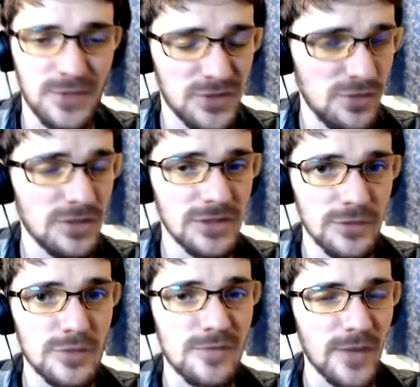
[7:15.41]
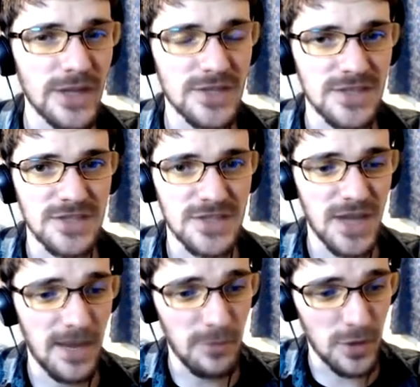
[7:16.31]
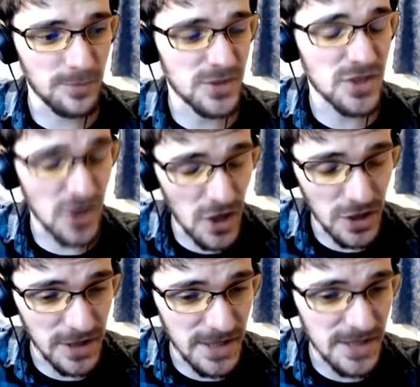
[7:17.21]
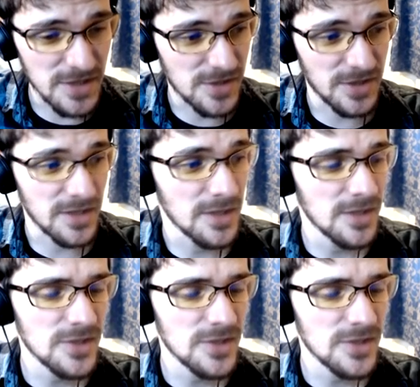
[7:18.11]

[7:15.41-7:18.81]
because you can lose fights in this game absurdly easily.